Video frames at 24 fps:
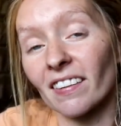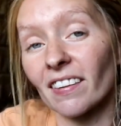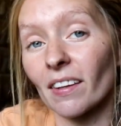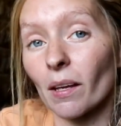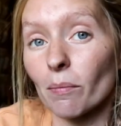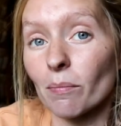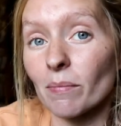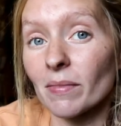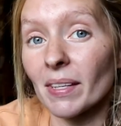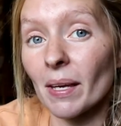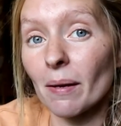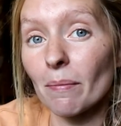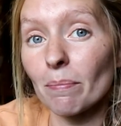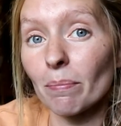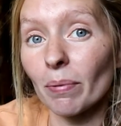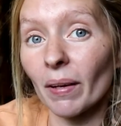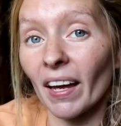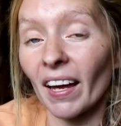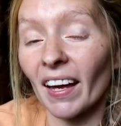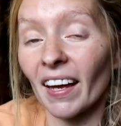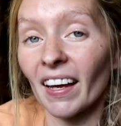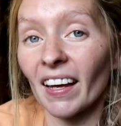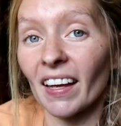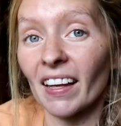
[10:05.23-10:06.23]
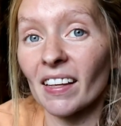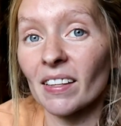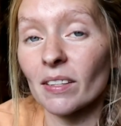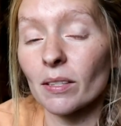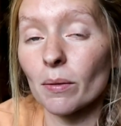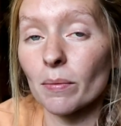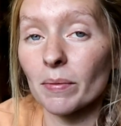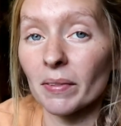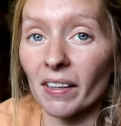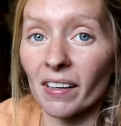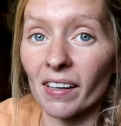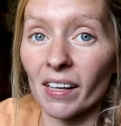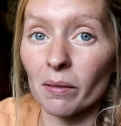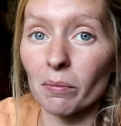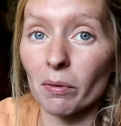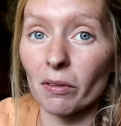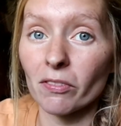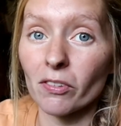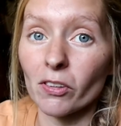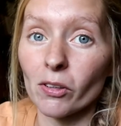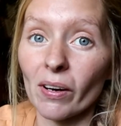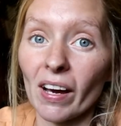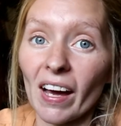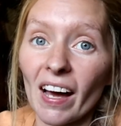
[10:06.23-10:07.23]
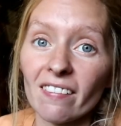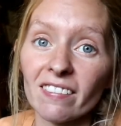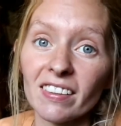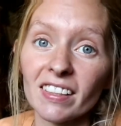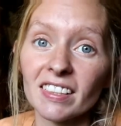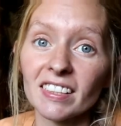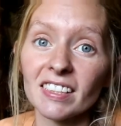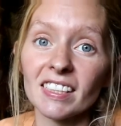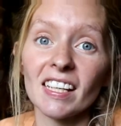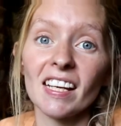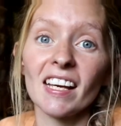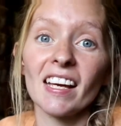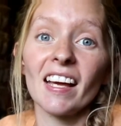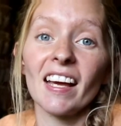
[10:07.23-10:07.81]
thumbs up and subscribe if you haven't,